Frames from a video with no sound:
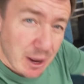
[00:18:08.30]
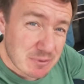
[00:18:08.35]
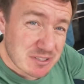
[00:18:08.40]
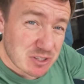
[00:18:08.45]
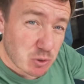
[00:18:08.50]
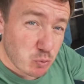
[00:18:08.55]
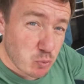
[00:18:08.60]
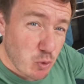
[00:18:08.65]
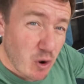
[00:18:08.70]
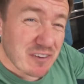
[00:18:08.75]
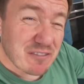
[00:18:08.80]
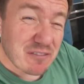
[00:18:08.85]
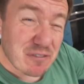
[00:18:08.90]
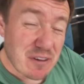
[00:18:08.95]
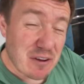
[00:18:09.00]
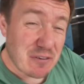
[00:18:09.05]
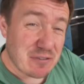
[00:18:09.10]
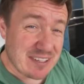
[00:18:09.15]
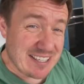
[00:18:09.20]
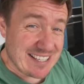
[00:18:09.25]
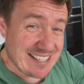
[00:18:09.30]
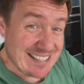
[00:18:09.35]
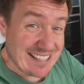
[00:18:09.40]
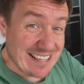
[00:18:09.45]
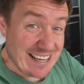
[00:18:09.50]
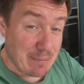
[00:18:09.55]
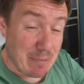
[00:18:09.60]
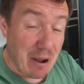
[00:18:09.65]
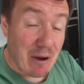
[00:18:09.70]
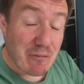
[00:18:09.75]
up to 150
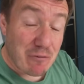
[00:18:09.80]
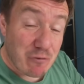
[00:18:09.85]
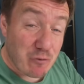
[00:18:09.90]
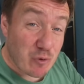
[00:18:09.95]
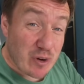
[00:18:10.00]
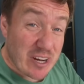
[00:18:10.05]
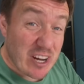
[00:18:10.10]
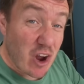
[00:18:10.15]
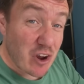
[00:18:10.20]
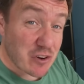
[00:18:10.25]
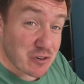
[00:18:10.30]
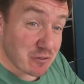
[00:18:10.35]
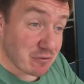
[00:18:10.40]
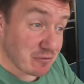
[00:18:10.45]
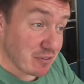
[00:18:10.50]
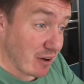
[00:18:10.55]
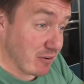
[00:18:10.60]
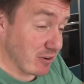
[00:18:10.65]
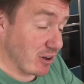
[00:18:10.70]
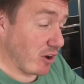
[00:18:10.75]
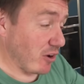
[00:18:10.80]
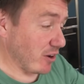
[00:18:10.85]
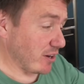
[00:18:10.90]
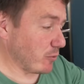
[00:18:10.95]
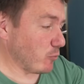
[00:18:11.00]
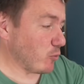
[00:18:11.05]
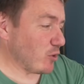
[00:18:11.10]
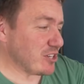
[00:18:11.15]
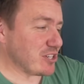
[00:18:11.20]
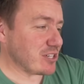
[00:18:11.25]
C, about 300
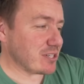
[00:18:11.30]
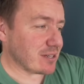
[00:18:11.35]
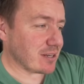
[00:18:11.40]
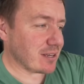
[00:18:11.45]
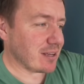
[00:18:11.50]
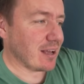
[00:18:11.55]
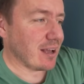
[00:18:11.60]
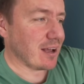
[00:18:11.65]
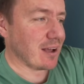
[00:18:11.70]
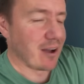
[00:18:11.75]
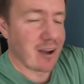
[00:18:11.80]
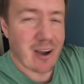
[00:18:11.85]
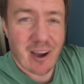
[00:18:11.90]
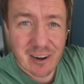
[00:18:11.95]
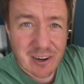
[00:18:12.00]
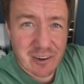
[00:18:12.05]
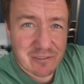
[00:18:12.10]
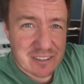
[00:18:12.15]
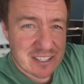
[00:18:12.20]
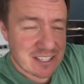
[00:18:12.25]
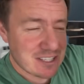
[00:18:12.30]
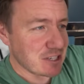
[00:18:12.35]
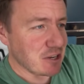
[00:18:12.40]
Fahrenheit, which, I love these